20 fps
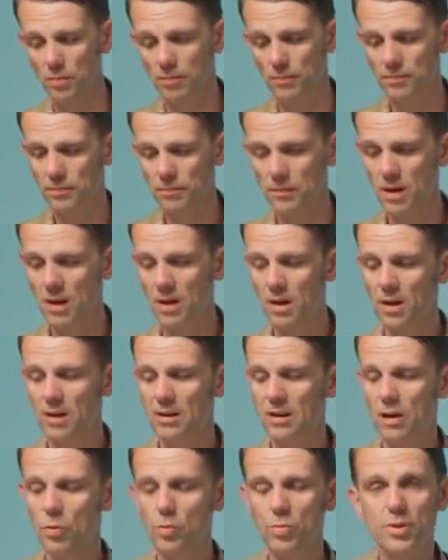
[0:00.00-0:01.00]
on.
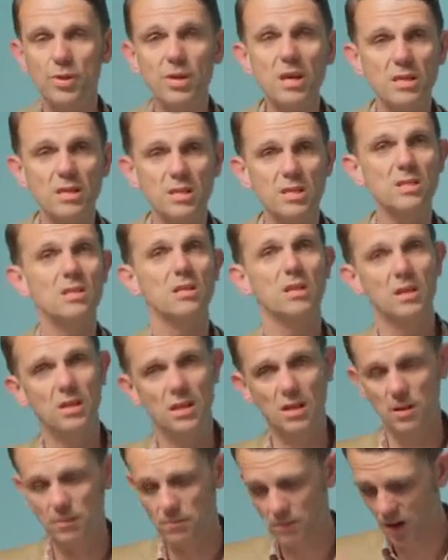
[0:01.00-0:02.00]
Now this,
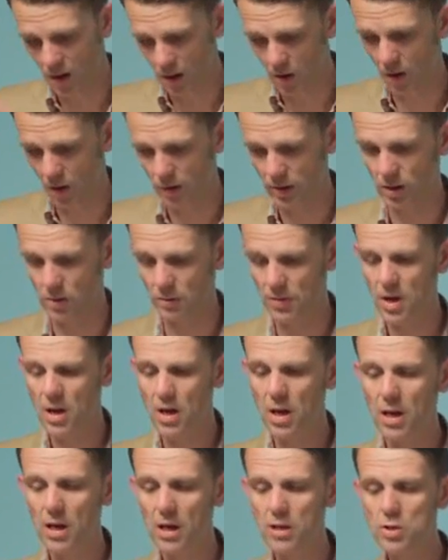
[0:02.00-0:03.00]
he argued,
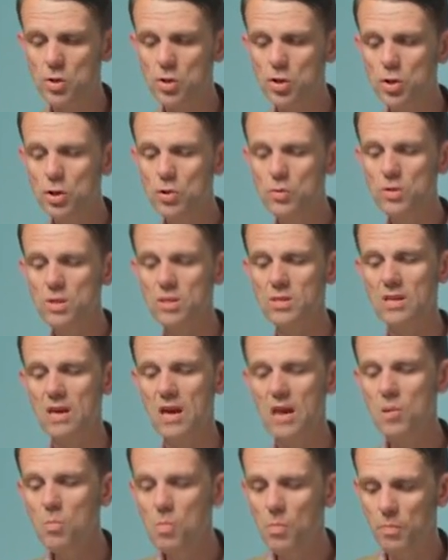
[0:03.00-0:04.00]
is due to
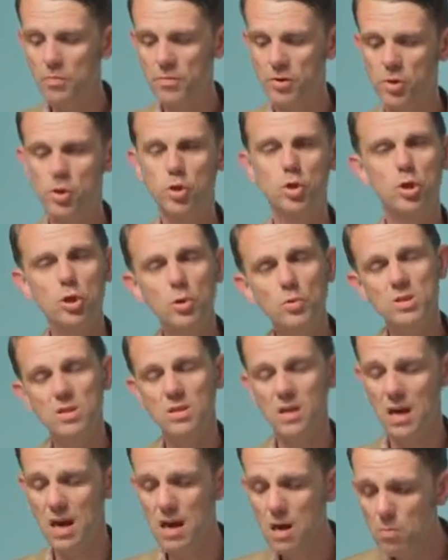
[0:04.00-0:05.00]
the
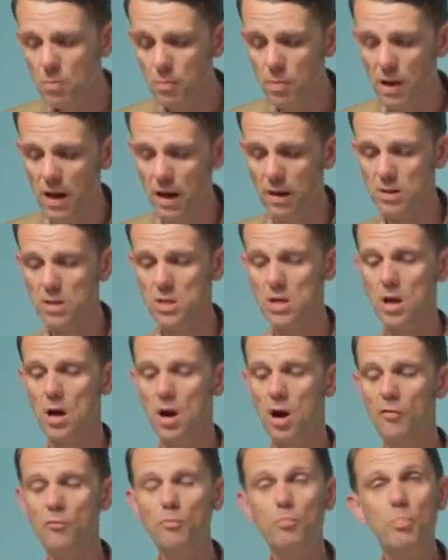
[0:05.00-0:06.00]
impact
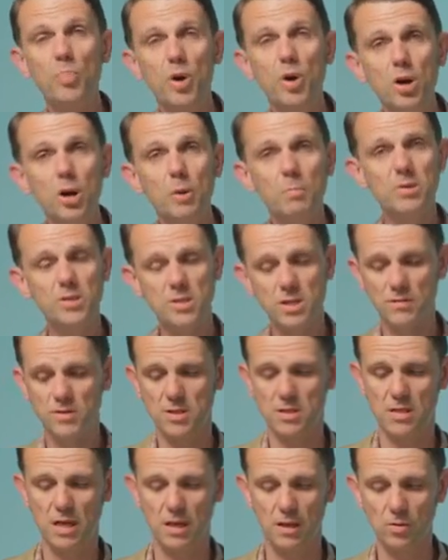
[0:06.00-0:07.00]
of purposive
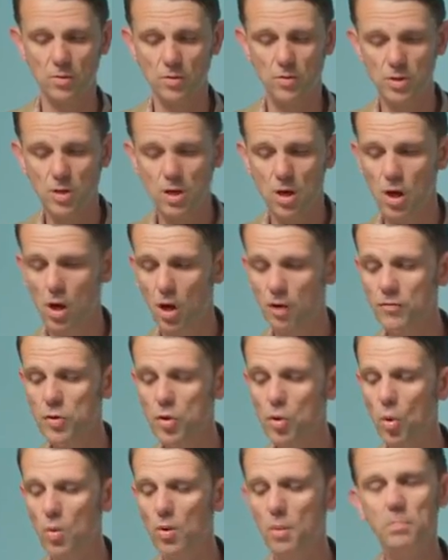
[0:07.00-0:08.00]
styles of
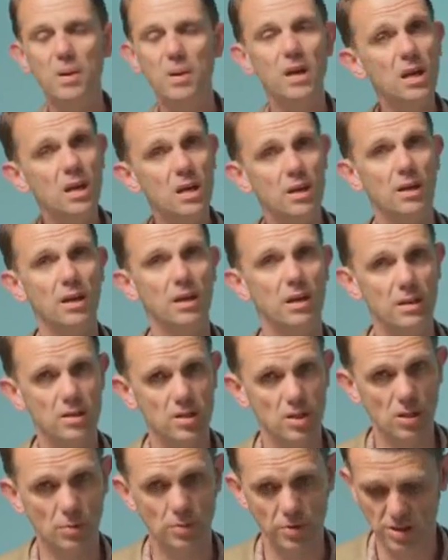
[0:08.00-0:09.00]
European
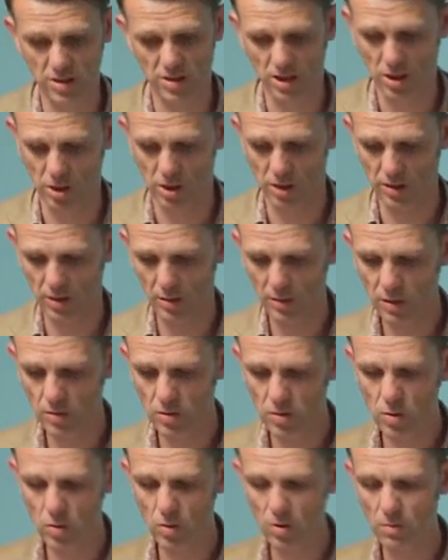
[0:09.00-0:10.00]
interpretation. Now I'm
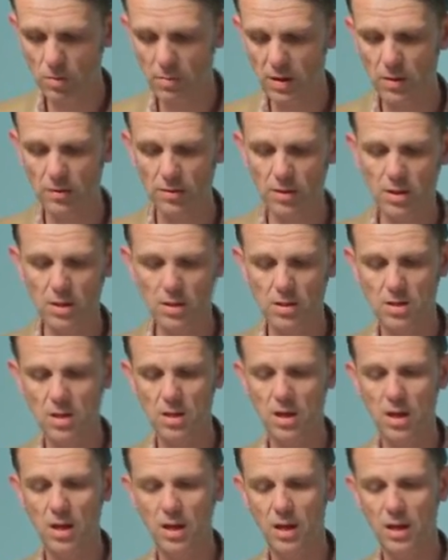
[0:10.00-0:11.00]
going to talk about these